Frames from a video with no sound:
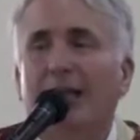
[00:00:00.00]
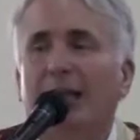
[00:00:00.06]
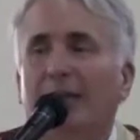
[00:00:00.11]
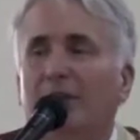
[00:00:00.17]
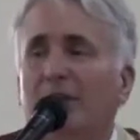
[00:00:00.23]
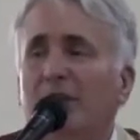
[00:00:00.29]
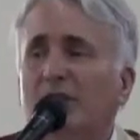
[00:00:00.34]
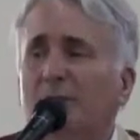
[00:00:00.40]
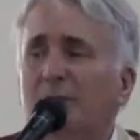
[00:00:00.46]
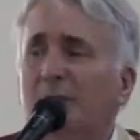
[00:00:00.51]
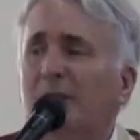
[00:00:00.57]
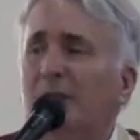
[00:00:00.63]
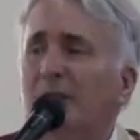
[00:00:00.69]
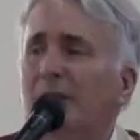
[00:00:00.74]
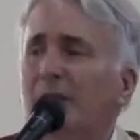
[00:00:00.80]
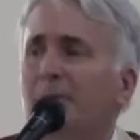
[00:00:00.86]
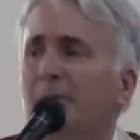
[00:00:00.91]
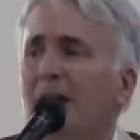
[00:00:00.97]
If this
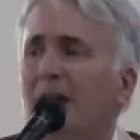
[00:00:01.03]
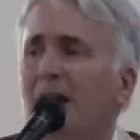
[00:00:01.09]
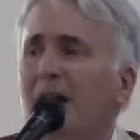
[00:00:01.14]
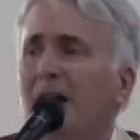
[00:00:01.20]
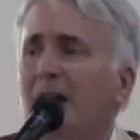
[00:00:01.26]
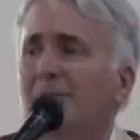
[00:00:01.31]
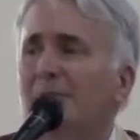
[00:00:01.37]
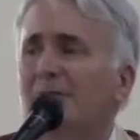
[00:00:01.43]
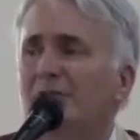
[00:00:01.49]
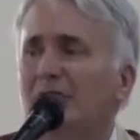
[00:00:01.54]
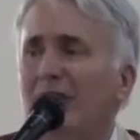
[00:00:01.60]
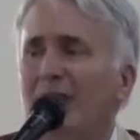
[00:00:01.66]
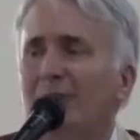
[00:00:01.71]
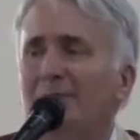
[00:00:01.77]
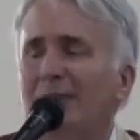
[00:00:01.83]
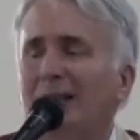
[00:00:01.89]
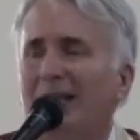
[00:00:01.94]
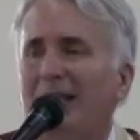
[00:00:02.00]
building becomes
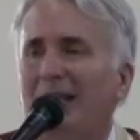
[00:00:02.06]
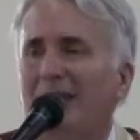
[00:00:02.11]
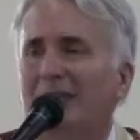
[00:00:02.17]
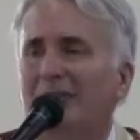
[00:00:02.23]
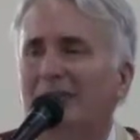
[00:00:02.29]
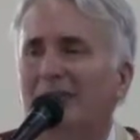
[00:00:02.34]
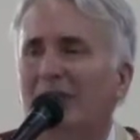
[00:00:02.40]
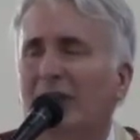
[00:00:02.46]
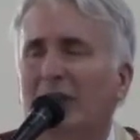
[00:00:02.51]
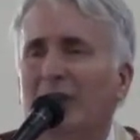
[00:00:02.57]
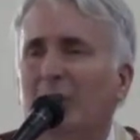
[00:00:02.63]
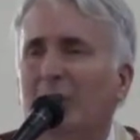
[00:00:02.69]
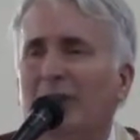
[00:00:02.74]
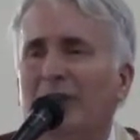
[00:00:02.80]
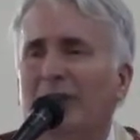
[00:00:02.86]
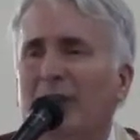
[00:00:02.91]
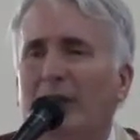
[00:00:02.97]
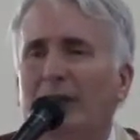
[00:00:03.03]
a place
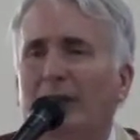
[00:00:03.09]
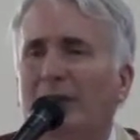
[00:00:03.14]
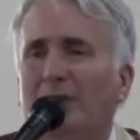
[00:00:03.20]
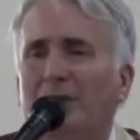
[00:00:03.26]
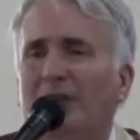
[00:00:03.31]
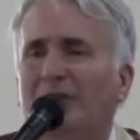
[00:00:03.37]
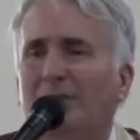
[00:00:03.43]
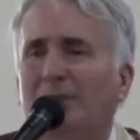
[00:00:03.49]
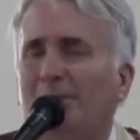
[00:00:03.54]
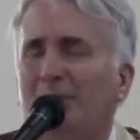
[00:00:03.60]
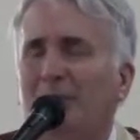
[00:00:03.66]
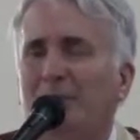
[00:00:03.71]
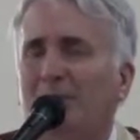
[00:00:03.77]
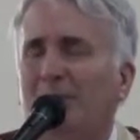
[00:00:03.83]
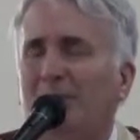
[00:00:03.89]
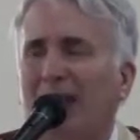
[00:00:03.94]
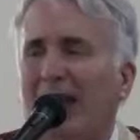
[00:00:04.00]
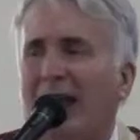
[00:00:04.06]
where the only reason
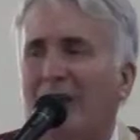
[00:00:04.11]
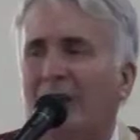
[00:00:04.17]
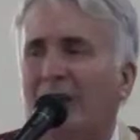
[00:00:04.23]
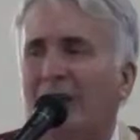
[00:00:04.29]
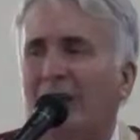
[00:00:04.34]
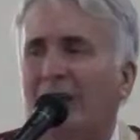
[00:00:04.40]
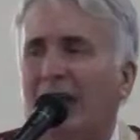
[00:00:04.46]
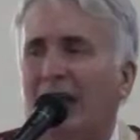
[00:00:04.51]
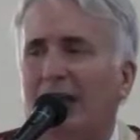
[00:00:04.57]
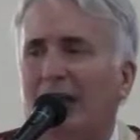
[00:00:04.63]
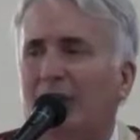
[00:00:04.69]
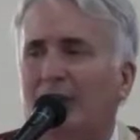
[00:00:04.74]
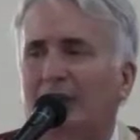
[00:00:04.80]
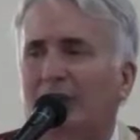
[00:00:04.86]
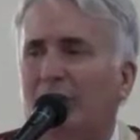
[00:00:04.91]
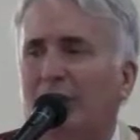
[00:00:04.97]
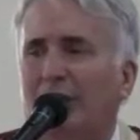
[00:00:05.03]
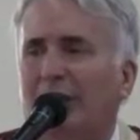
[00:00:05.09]
people gather together
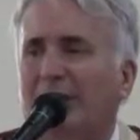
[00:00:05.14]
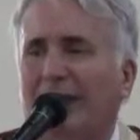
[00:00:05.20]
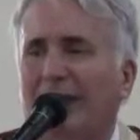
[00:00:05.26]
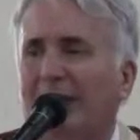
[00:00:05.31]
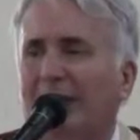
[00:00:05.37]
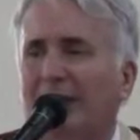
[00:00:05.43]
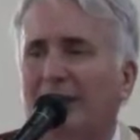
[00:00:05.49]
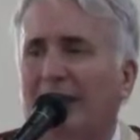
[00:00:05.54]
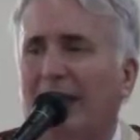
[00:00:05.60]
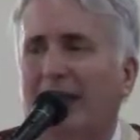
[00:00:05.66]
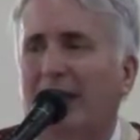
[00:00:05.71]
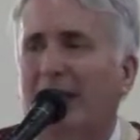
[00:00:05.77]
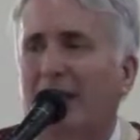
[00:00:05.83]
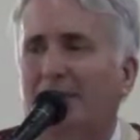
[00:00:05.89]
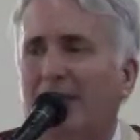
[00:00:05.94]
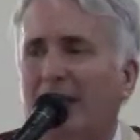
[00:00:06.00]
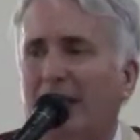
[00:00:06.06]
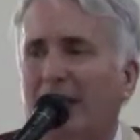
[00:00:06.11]
is so that they can take
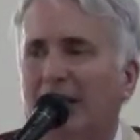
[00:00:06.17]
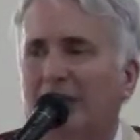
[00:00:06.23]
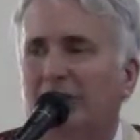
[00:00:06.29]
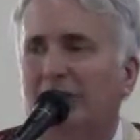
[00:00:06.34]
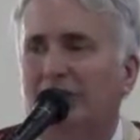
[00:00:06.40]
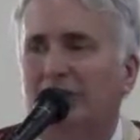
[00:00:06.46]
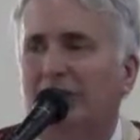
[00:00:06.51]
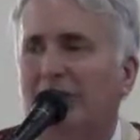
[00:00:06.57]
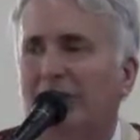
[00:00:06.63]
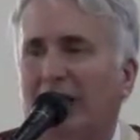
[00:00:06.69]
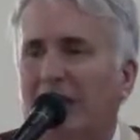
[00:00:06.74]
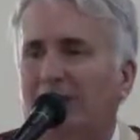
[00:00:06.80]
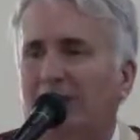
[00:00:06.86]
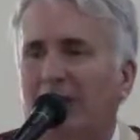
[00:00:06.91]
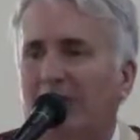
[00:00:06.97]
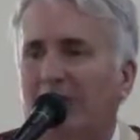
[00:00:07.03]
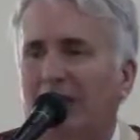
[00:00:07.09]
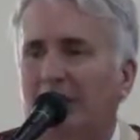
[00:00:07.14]
up collections to
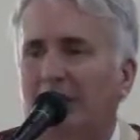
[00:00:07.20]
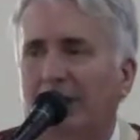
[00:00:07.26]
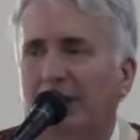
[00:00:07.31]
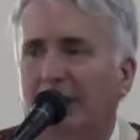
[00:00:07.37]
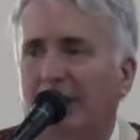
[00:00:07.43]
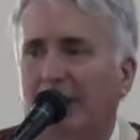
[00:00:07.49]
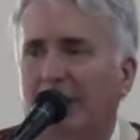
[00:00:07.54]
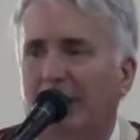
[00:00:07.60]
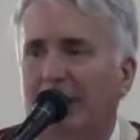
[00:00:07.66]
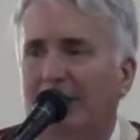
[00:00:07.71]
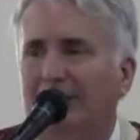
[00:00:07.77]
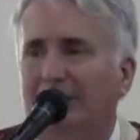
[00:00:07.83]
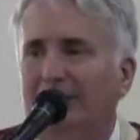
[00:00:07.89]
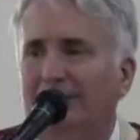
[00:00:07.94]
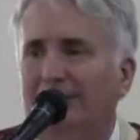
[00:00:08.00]
keep the building going,